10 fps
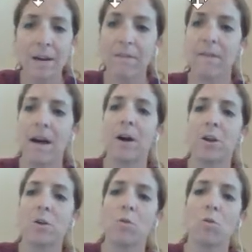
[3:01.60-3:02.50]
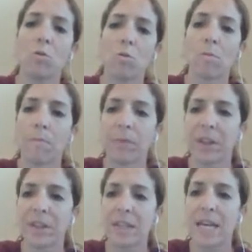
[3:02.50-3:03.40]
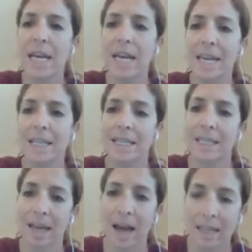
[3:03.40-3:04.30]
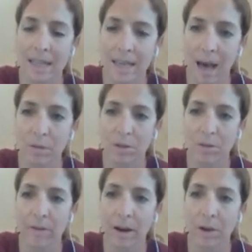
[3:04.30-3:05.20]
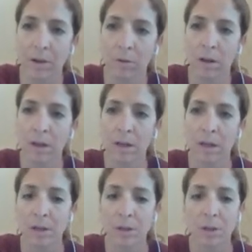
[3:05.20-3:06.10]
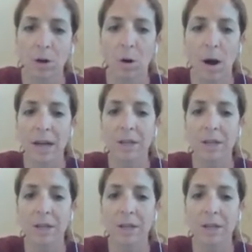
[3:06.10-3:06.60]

a value, let's say inside the absolute value. So I